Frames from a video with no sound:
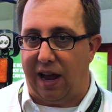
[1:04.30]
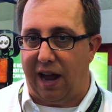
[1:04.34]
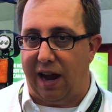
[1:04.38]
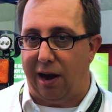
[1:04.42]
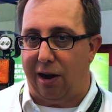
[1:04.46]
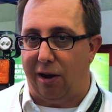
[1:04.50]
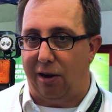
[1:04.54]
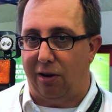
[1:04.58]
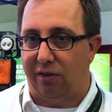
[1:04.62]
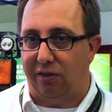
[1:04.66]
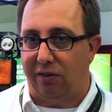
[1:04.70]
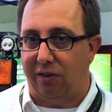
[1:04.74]

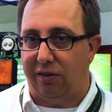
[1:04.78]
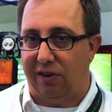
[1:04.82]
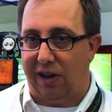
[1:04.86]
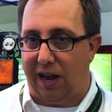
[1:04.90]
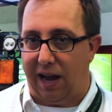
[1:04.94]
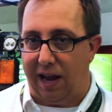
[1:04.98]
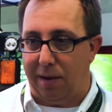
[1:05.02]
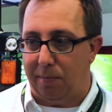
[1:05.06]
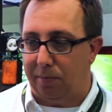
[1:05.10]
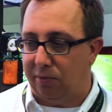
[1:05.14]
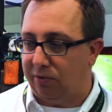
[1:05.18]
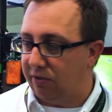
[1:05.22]
tire
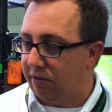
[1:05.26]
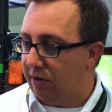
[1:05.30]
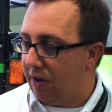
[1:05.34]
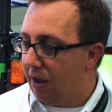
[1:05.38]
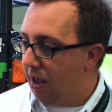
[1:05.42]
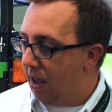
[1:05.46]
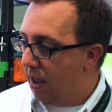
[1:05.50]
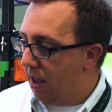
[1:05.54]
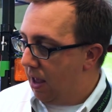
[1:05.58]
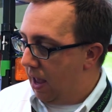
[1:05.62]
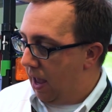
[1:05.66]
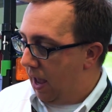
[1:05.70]
types.
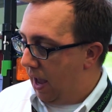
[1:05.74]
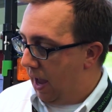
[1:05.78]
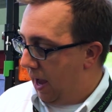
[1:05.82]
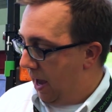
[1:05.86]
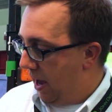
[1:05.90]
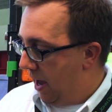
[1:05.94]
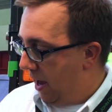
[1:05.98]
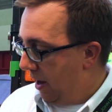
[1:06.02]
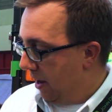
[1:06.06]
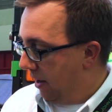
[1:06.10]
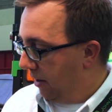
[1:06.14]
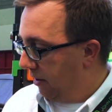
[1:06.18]

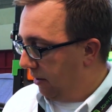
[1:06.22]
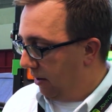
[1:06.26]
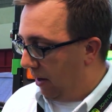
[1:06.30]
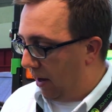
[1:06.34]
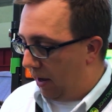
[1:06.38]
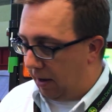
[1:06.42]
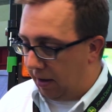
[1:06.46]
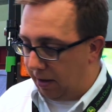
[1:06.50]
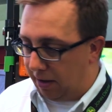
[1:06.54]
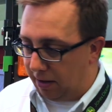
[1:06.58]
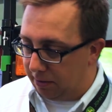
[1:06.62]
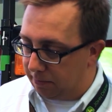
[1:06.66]
And
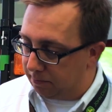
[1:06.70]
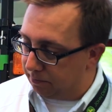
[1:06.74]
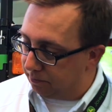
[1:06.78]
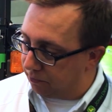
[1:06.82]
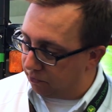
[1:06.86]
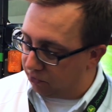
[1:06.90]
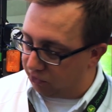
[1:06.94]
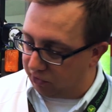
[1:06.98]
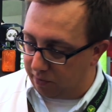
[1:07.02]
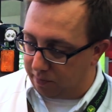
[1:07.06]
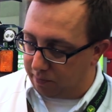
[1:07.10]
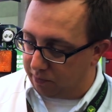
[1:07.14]

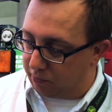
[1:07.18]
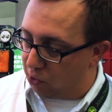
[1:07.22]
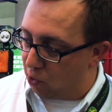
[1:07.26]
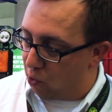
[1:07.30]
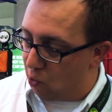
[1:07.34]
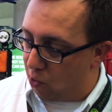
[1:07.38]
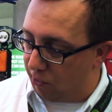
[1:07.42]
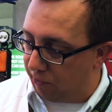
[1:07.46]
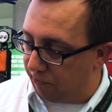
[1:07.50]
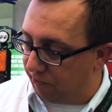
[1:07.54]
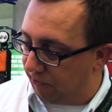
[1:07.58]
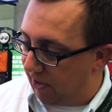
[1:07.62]
some
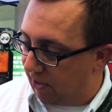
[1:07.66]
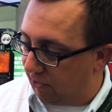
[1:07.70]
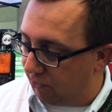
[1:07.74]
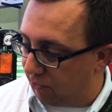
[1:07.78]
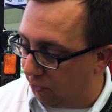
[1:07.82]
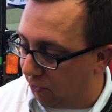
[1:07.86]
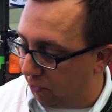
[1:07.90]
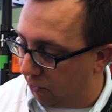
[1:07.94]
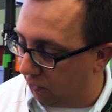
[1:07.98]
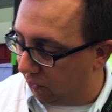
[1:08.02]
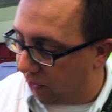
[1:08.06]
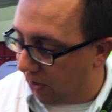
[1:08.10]
cool
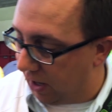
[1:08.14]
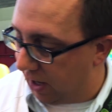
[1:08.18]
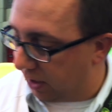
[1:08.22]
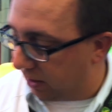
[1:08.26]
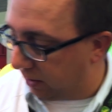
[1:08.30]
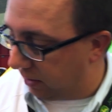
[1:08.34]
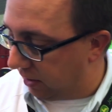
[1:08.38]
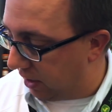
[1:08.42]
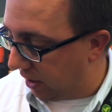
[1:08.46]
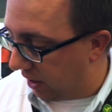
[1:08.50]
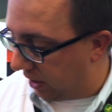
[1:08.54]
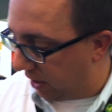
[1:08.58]
features like
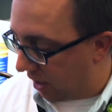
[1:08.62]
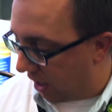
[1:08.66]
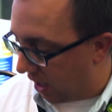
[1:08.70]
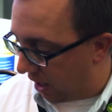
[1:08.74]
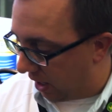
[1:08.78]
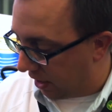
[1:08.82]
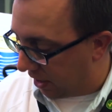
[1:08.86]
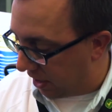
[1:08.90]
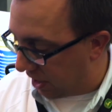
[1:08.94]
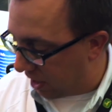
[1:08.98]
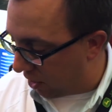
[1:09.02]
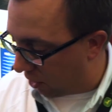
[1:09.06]

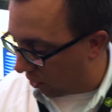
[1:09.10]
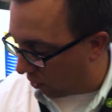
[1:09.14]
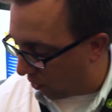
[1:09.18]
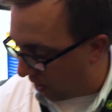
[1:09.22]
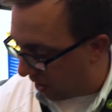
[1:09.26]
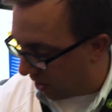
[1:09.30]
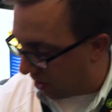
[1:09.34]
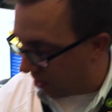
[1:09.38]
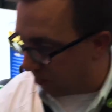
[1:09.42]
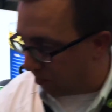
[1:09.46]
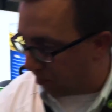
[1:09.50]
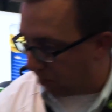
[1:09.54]
the
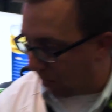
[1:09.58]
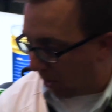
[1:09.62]
integrated